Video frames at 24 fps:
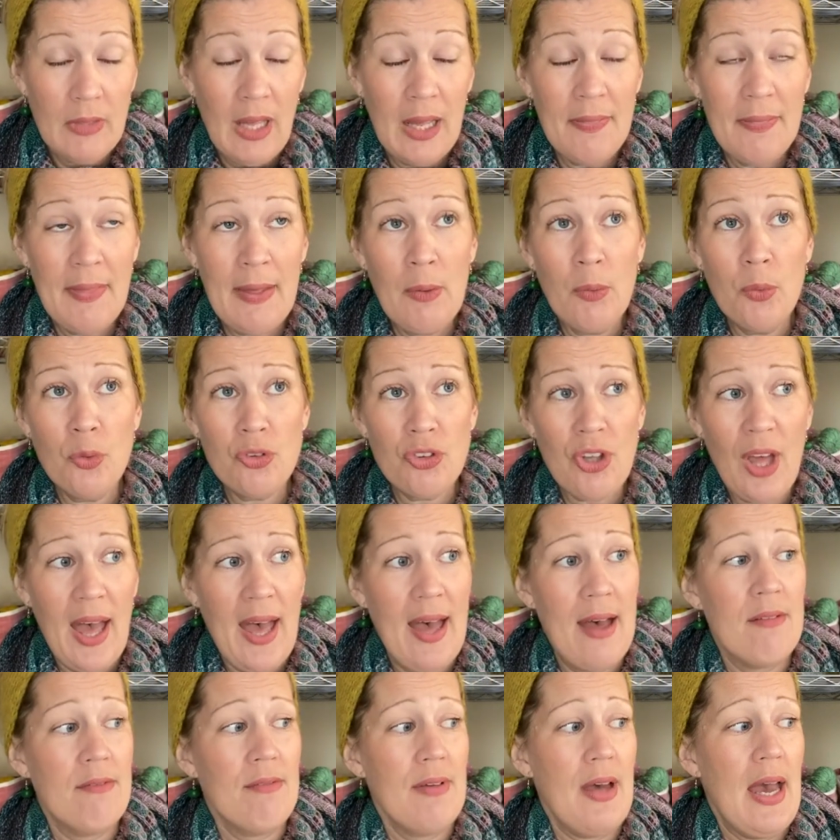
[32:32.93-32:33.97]
they also
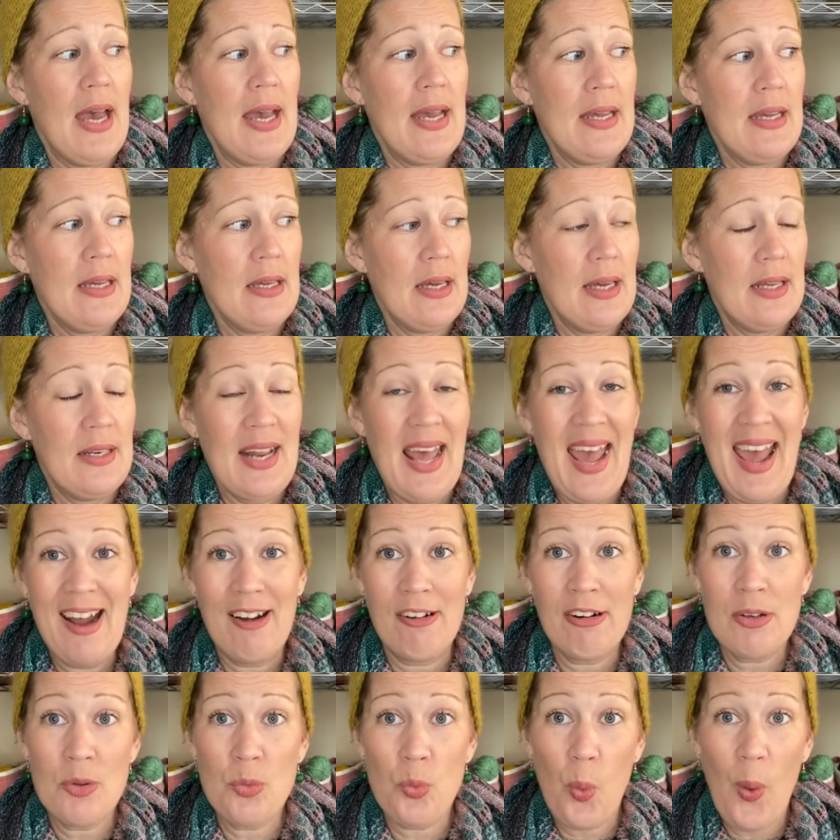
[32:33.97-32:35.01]
have a an
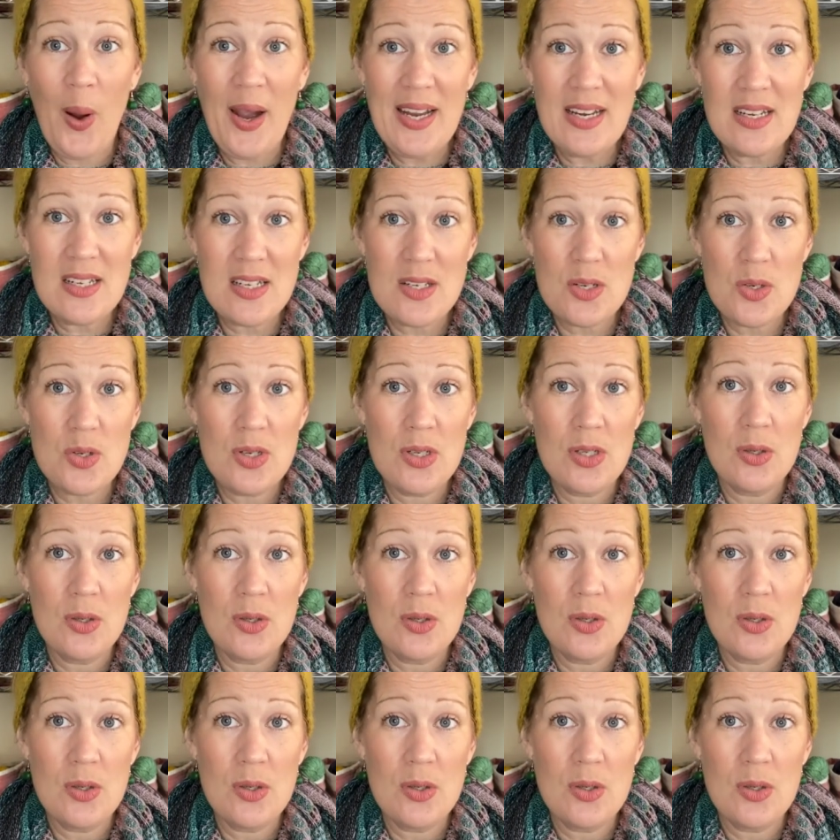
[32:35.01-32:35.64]
aran weight